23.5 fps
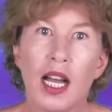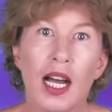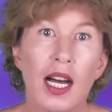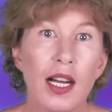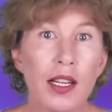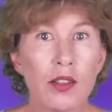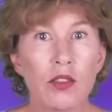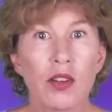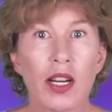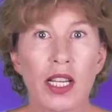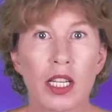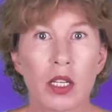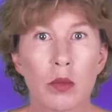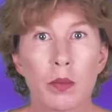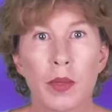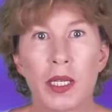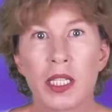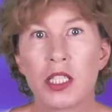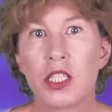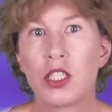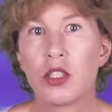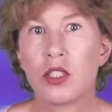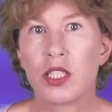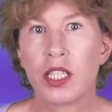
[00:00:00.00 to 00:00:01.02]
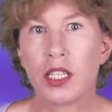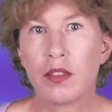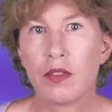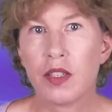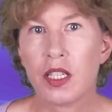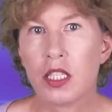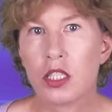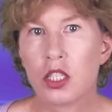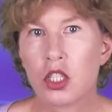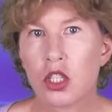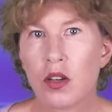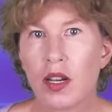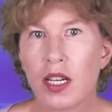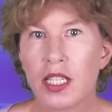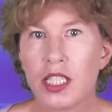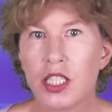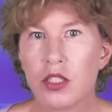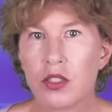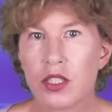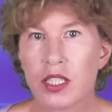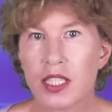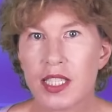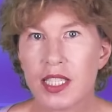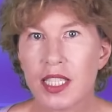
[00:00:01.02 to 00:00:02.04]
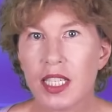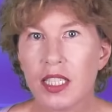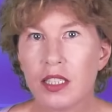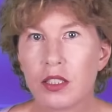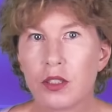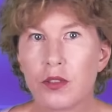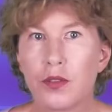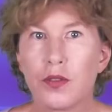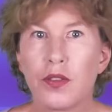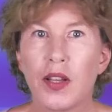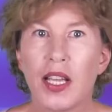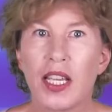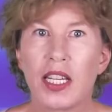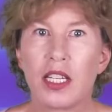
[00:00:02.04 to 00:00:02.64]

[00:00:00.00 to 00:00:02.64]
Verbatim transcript: I recommend you give it a try yourself,